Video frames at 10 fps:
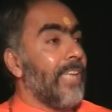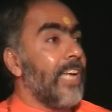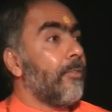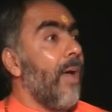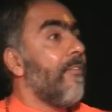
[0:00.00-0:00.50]

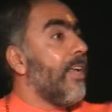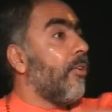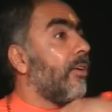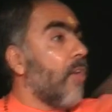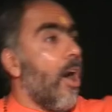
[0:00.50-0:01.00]
That's why we
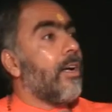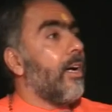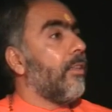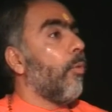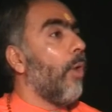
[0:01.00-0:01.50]
could
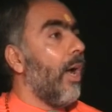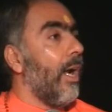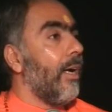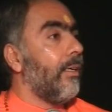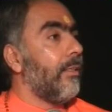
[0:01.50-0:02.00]
conquer the
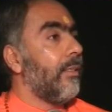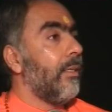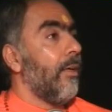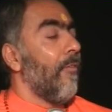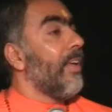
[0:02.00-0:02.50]
world.
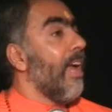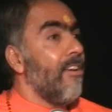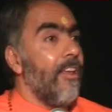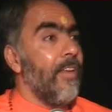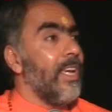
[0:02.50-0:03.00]
We
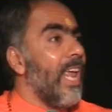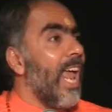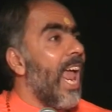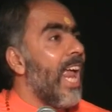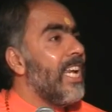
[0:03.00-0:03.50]
can live in
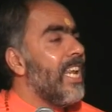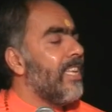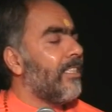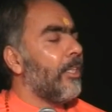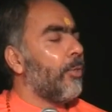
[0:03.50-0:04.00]

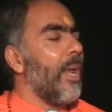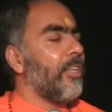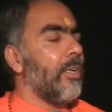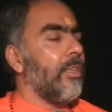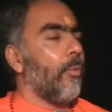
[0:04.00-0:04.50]
any
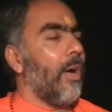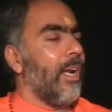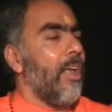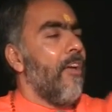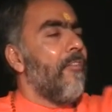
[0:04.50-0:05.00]
situation in the
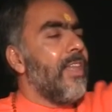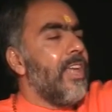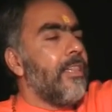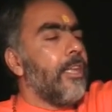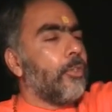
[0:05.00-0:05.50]
world,
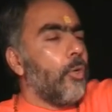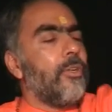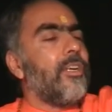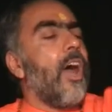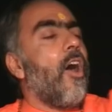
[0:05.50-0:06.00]
whether in the
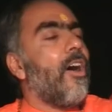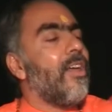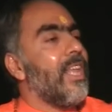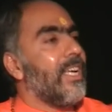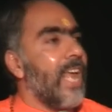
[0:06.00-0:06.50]
tundra or
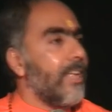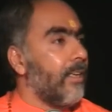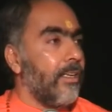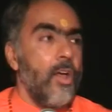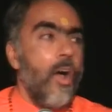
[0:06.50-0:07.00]
in the
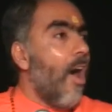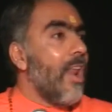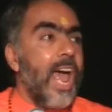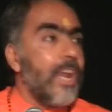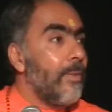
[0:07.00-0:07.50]
desert.
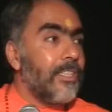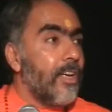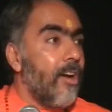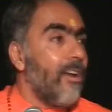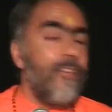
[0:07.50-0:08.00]
All animals
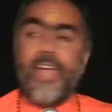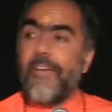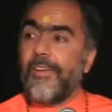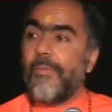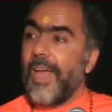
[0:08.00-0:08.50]
cannot live
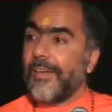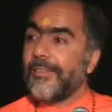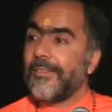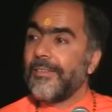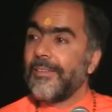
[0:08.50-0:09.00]
everywhere.
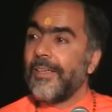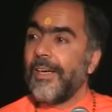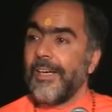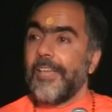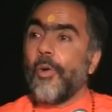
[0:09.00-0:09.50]

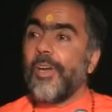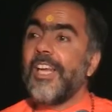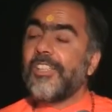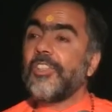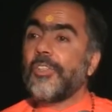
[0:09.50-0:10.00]
This
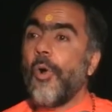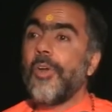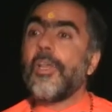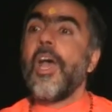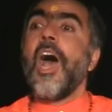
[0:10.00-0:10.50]
only
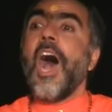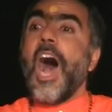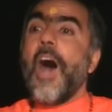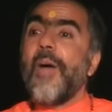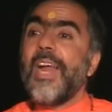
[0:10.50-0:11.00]
shows
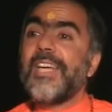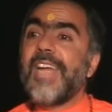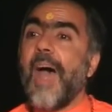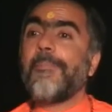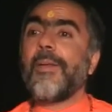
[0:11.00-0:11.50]
how
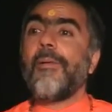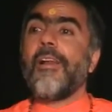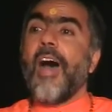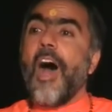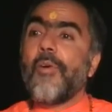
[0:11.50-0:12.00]

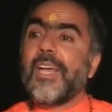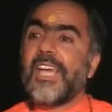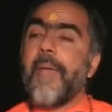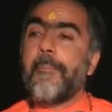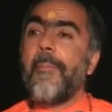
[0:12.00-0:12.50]
adaptable, how
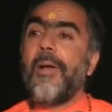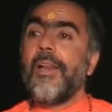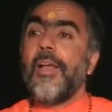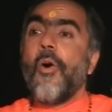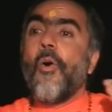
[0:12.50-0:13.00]

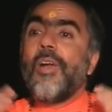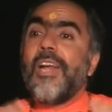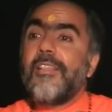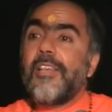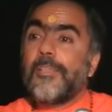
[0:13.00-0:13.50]
capable
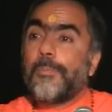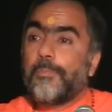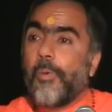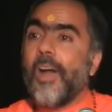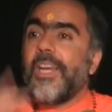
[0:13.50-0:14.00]
only this
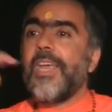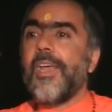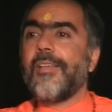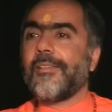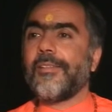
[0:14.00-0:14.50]
body
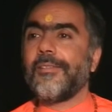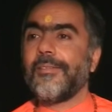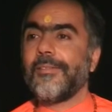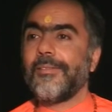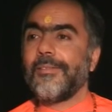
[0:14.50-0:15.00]
is.
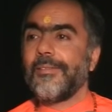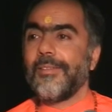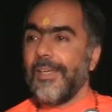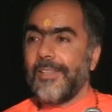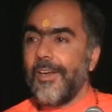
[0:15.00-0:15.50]

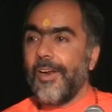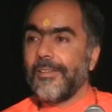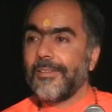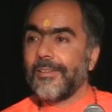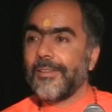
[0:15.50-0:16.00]
Is it not?